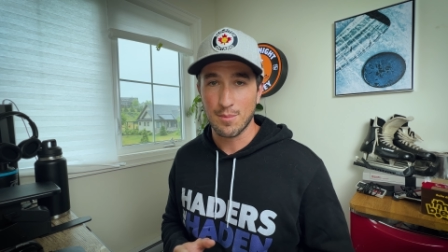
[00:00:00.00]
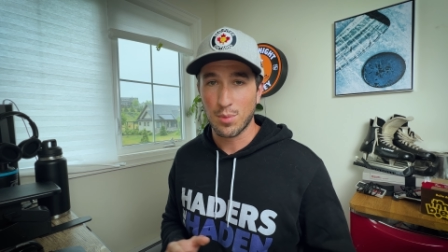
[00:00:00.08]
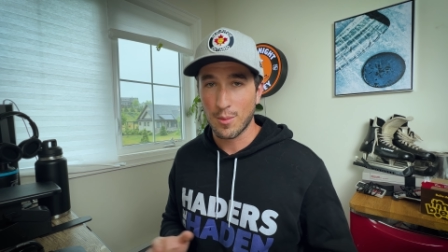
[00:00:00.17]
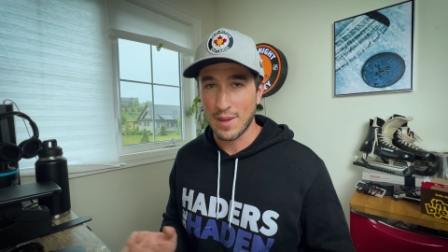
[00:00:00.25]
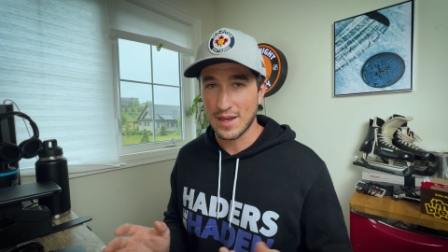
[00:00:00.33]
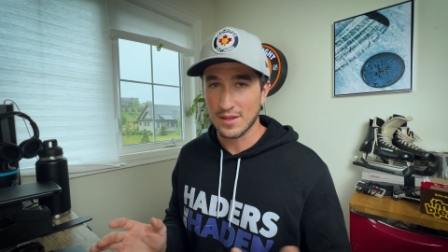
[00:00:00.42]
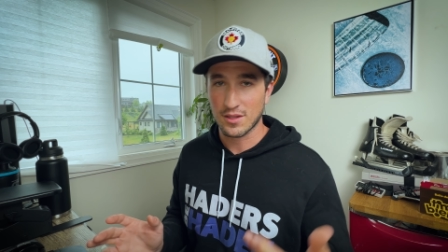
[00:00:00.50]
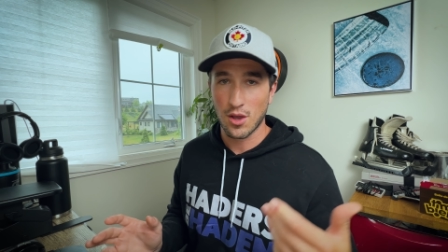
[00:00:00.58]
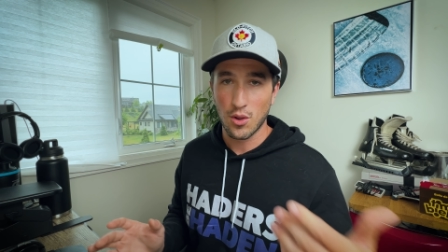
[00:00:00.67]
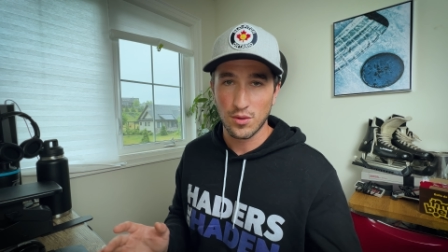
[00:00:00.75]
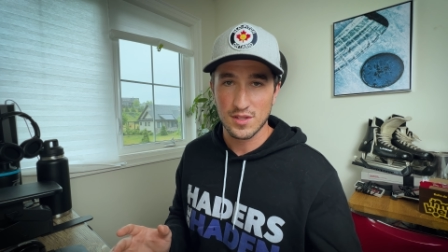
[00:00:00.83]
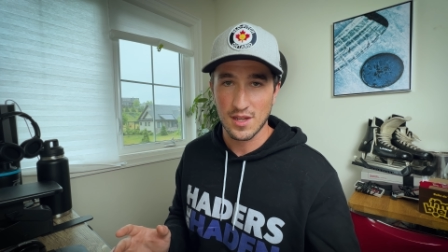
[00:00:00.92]
implement
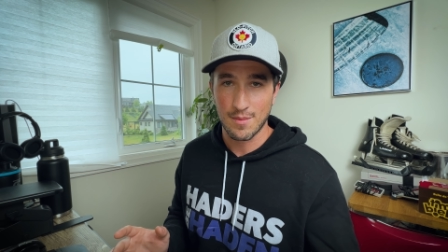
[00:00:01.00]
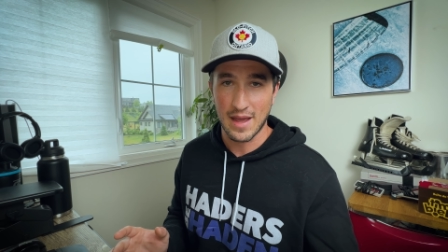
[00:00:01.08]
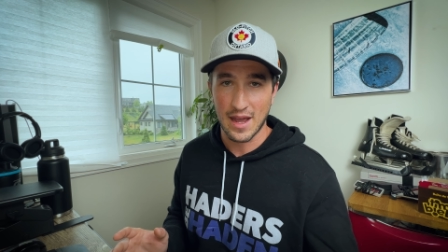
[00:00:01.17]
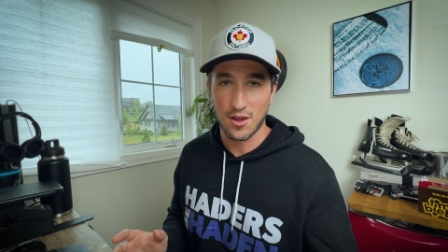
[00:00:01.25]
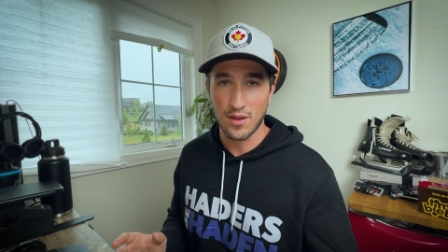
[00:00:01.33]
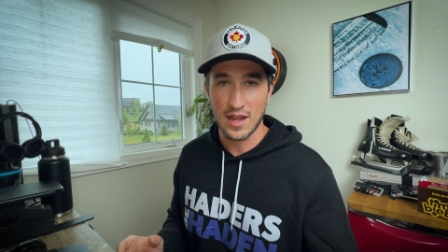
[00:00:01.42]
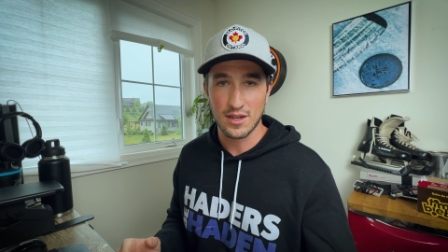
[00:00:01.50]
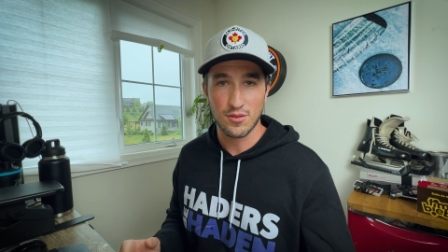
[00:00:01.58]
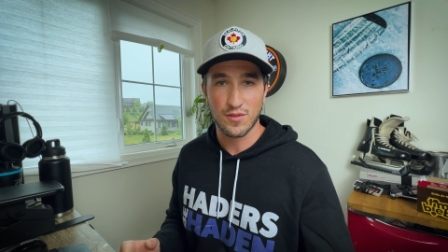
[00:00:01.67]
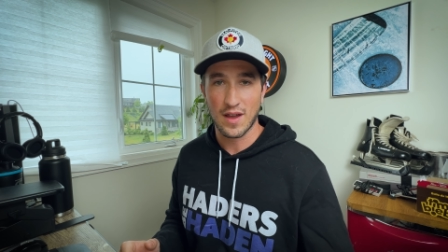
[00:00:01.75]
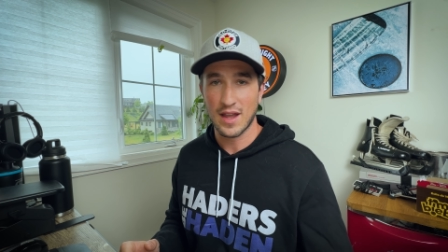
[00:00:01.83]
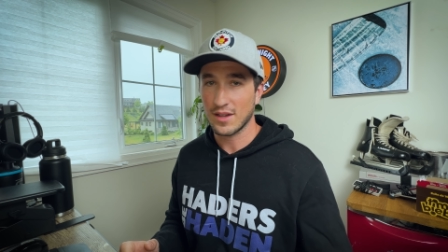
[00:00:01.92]
code somehow and
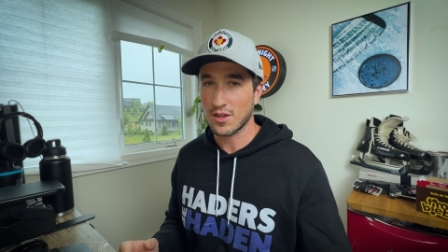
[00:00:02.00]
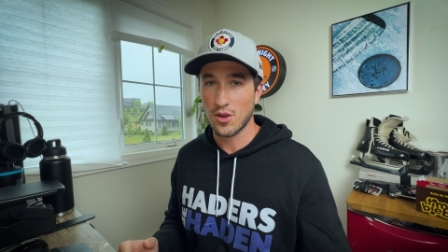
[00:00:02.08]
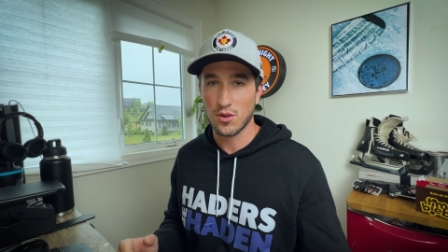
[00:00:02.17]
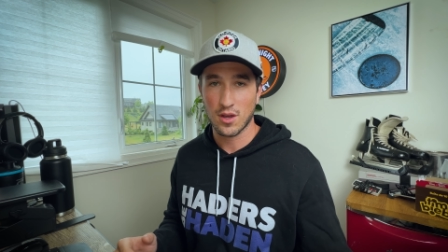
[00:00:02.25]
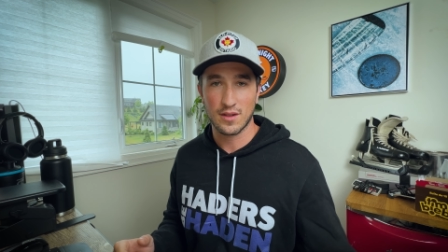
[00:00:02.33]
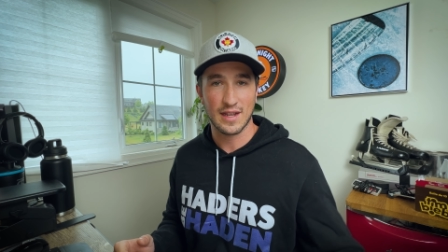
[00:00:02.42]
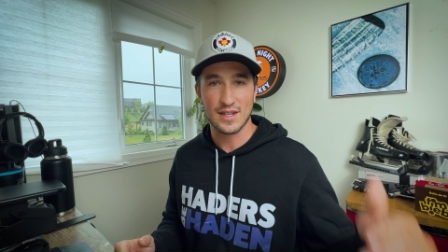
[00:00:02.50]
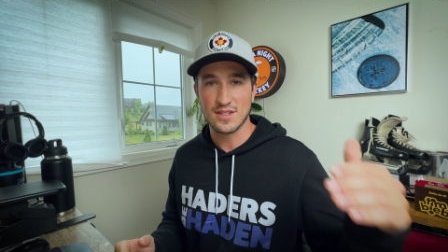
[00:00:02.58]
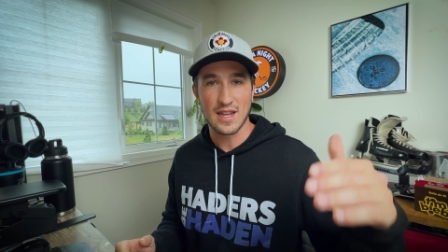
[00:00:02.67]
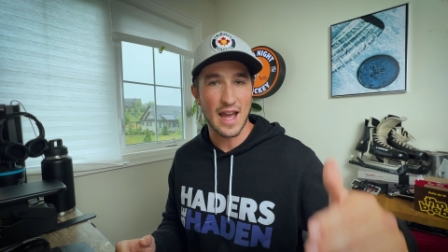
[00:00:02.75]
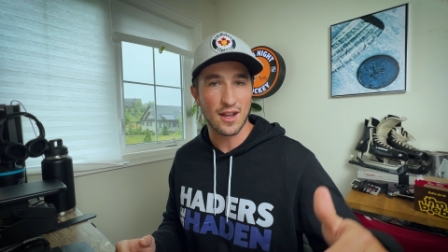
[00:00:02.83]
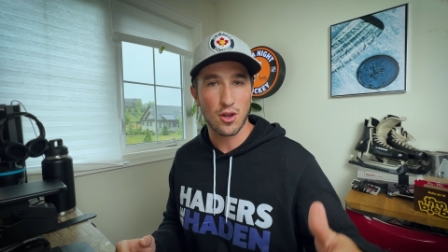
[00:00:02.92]
you find code on like
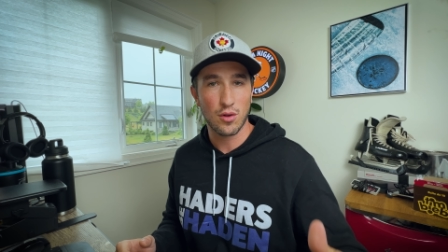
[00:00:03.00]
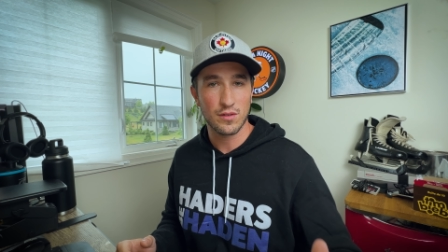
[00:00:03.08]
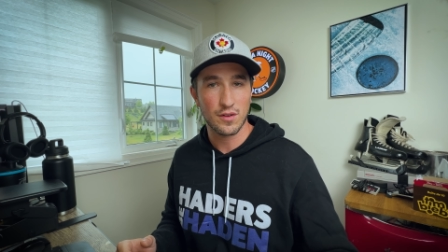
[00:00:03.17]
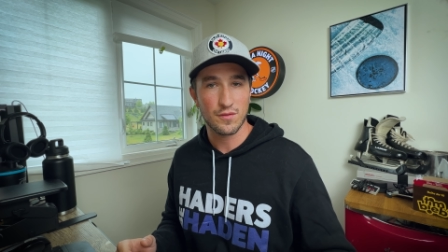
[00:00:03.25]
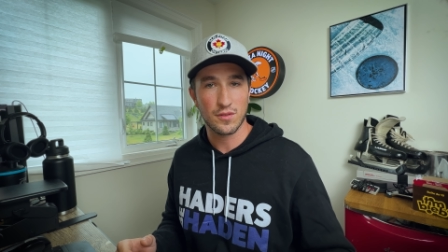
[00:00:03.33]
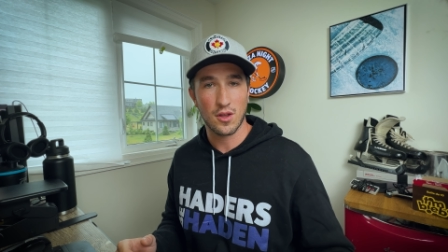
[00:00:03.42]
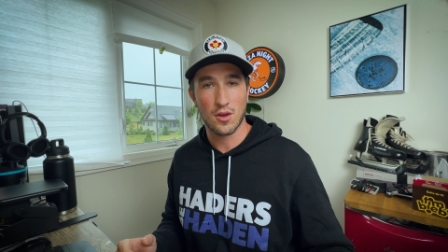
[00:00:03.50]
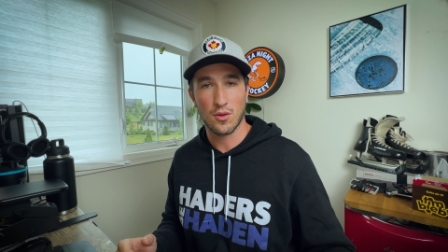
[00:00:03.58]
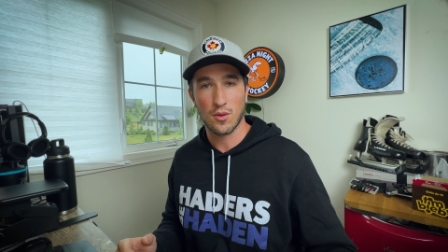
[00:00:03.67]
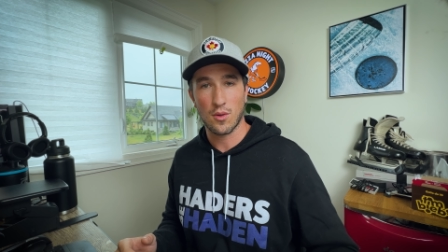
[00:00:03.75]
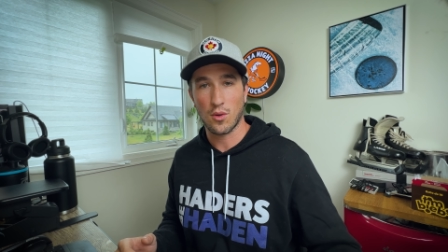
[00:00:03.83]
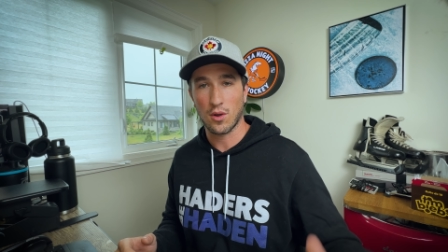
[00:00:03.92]
Stack
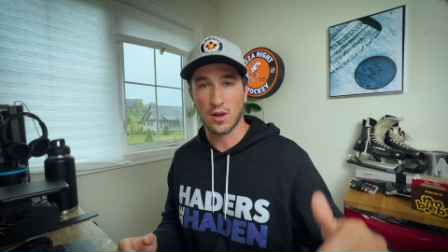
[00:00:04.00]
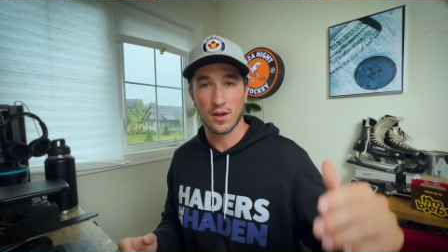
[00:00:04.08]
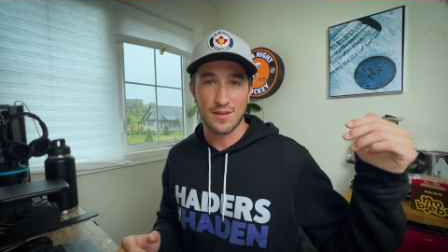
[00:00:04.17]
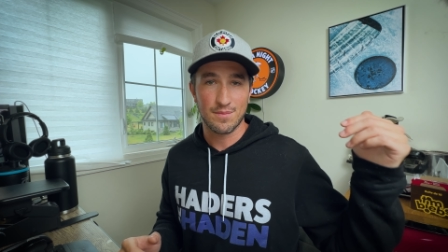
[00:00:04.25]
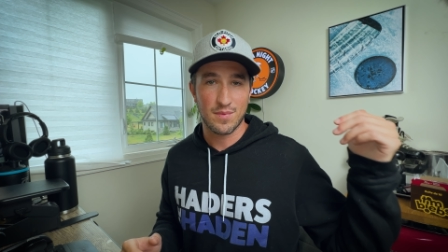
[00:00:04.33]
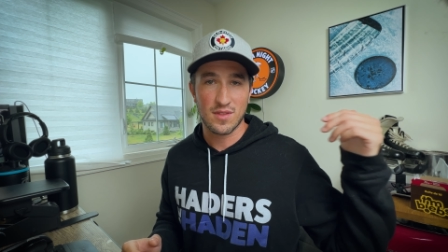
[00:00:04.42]
Overflow or